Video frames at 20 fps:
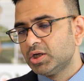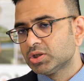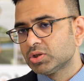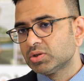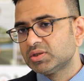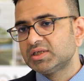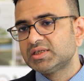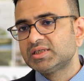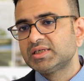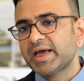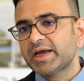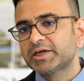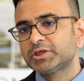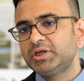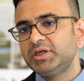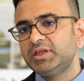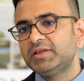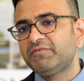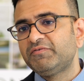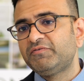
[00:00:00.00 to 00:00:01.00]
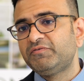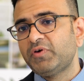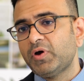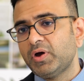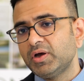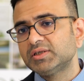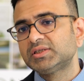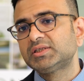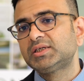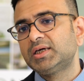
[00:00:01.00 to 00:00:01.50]
So this is actually the
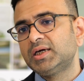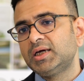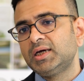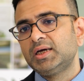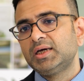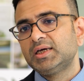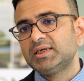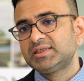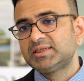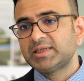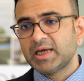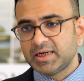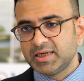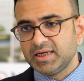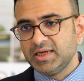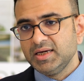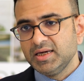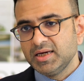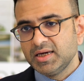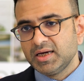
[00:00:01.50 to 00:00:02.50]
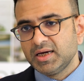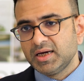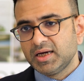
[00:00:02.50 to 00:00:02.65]
first study